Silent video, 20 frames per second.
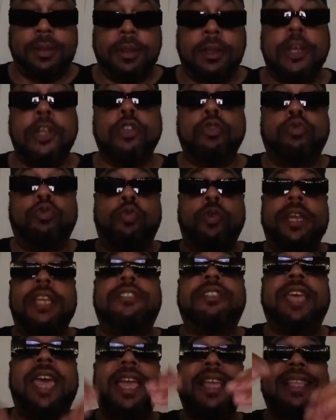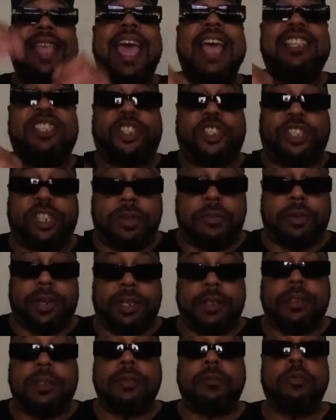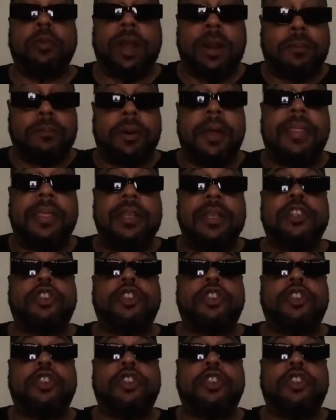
because we take that serious. When a brother is